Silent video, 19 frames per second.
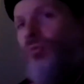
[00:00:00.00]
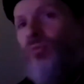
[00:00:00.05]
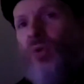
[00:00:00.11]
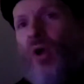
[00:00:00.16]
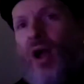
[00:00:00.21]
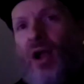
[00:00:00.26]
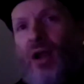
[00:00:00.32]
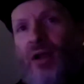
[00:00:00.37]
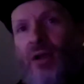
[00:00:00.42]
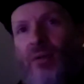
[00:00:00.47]

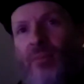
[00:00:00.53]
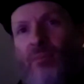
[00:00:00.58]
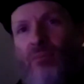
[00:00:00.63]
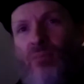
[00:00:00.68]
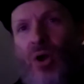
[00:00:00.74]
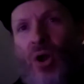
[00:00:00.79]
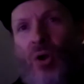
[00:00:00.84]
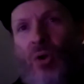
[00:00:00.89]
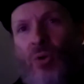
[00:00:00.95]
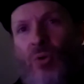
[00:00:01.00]
rock
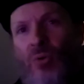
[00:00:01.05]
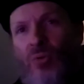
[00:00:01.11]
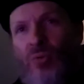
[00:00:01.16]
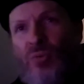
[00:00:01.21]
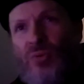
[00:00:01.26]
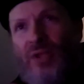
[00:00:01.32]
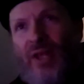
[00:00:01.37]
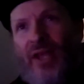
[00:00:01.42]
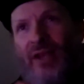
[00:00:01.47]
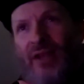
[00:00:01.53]

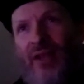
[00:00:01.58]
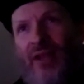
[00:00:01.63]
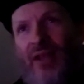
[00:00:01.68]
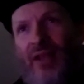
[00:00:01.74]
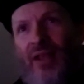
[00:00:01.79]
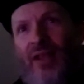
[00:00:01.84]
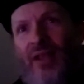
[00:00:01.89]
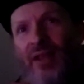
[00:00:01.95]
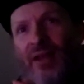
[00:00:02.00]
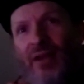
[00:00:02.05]
mode, like
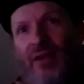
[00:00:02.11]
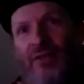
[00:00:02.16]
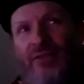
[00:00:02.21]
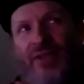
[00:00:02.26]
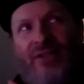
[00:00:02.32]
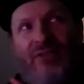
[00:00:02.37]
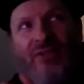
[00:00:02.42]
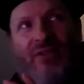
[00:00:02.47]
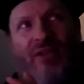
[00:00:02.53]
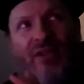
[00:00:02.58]

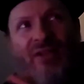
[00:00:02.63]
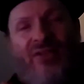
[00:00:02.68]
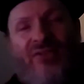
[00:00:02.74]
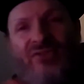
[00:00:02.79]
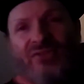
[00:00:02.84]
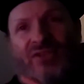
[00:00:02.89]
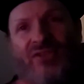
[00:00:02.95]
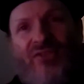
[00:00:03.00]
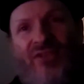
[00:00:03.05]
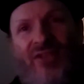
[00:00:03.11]

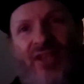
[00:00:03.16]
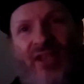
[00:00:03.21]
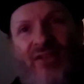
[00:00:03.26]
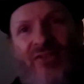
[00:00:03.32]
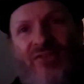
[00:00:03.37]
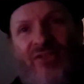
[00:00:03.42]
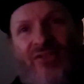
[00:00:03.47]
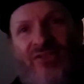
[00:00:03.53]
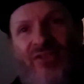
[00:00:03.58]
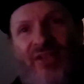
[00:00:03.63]

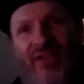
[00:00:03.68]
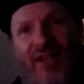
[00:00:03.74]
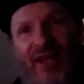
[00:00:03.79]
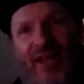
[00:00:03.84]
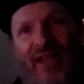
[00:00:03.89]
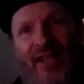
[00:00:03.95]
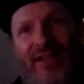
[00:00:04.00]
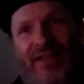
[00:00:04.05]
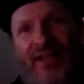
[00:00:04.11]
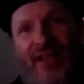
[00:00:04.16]
1968
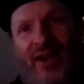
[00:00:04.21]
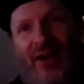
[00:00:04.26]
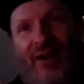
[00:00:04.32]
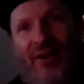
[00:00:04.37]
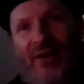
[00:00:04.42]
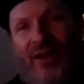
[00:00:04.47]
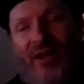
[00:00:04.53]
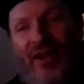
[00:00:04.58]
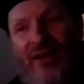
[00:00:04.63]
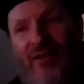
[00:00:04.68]
69
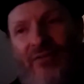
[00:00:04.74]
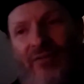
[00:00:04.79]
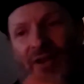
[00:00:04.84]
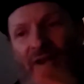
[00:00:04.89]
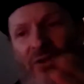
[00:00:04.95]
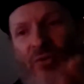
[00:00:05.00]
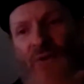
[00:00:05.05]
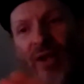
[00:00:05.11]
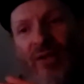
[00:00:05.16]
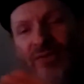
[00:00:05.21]
there kind of
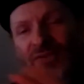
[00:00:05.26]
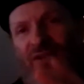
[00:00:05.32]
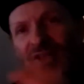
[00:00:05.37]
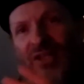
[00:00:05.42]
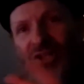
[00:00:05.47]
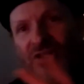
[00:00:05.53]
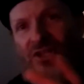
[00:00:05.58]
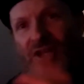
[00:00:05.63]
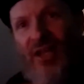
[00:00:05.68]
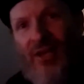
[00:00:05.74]
uh, crossing
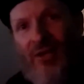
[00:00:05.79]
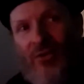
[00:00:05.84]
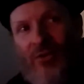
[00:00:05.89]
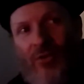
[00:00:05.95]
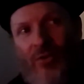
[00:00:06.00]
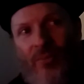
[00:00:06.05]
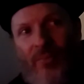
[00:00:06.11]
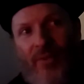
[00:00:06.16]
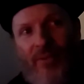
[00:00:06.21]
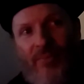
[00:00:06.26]
the
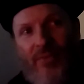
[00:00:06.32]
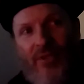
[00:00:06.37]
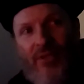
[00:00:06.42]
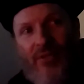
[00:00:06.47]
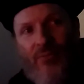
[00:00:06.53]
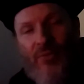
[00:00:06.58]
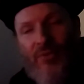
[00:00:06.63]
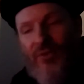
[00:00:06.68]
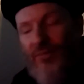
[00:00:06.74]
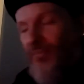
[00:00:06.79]
channel
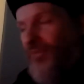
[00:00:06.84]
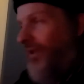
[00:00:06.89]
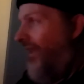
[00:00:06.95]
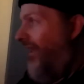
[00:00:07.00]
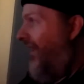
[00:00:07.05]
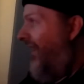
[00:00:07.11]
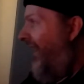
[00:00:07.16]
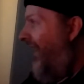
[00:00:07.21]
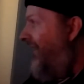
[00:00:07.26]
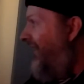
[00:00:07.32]
maybe with a
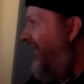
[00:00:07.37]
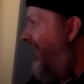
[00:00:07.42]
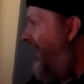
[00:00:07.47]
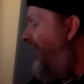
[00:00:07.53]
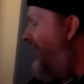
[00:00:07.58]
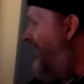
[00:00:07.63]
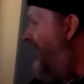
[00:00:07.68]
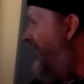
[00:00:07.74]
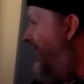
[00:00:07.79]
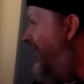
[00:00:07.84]
and then
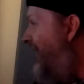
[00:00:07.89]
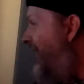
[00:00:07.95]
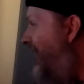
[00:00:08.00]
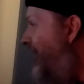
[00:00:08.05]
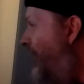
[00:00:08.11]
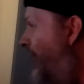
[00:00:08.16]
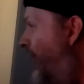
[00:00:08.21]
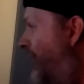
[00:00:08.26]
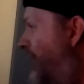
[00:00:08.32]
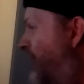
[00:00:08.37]
and then
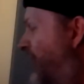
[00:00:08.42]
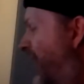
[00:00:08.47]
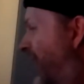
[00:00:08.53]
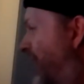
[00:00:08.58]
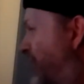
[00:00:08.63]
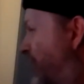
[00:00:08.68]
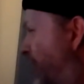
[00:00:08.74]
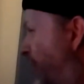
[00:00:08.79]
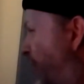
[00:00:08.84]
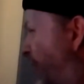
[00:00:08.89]
uh, one
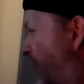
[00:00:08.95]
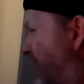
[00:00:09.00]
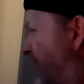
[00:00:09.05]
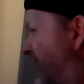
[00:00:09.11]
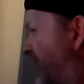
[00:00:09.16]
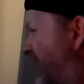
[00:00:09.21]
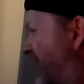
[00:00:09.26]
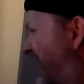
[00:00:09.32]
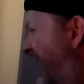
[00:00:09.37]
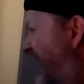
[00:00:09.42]
track record
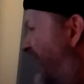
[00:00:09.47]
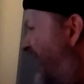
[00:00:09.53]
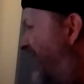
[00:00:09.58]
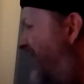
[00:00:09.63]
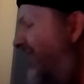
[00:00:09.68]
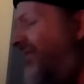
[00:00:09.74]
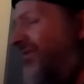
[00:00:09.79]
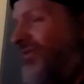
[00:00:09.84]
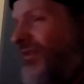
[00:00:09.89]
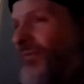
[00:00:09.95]
circa like
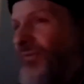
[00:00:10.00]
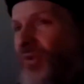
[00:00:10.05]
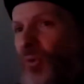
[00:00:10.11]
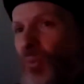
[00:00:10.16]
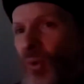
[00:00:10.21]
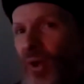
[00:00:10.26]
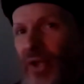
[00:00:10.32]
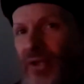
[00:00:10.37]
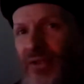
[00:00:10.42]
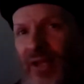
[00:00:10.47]

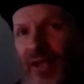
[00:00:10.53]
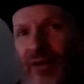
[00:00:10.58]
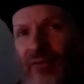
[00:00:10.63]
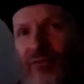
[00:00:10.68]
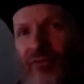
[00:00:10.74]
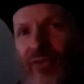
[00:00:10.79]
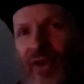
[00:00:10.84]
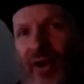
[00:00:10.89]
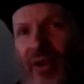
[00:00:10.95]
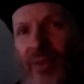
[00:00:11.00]
1971 kind of
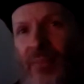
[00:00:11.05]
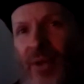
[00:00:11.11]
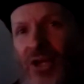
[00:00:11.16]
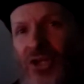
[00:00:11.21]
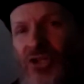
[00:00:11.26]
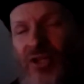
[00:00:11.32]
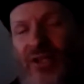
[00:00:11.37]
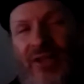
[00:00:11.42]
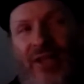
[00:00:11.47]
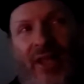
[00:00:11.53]
very
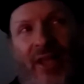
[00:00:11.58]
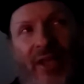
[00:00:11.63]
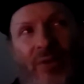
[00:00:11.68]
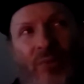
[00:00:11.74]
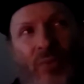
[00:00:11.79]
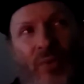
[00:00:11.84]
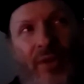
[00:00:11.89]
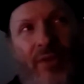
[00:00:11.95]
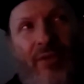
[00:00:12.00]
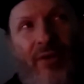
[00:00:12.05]
much in
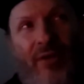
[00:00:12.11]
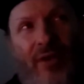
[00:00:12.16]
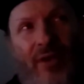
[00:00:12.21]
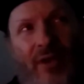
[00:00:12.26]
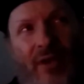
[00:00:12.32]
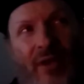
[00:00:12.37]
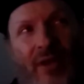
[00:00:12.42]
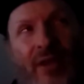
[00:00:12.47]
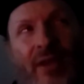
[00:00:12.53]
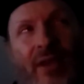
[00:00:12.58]
line with uh,